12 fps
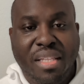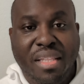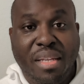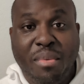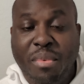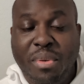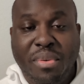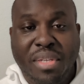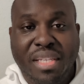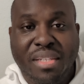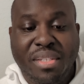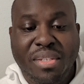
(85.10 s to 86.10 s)
They won't
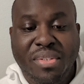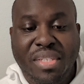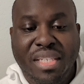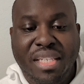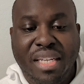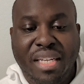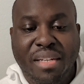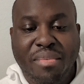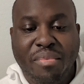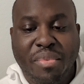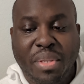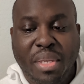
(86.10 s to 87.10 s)
kill you today,
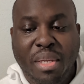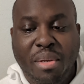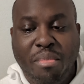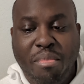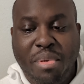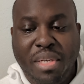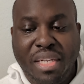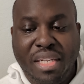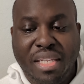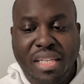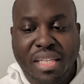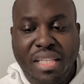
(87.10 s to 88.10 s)

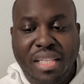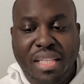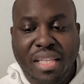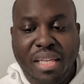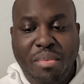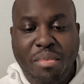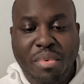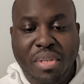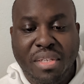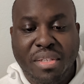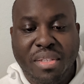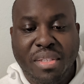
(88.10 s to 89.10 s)
but they
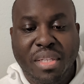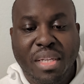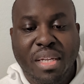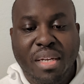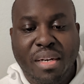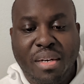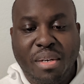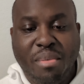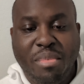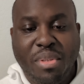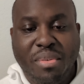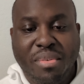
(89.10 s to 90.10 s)
will
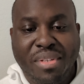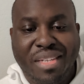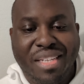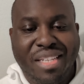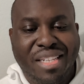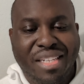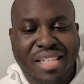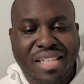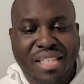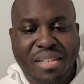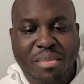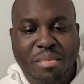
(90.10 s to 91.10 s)
harm you a
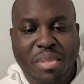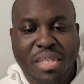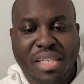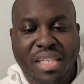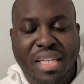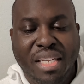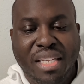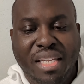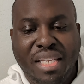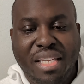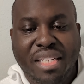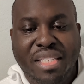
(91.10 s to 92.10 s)
little bit
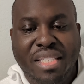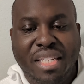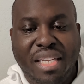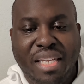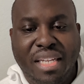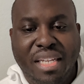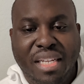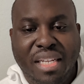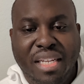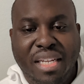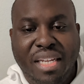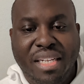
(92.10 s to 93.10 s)
each day
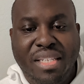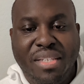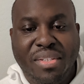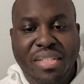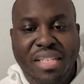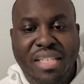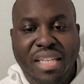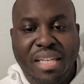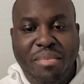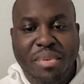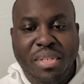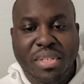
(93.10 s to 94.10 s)
until the
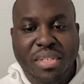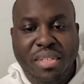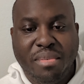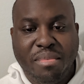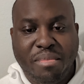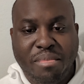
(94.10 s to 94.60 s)
damage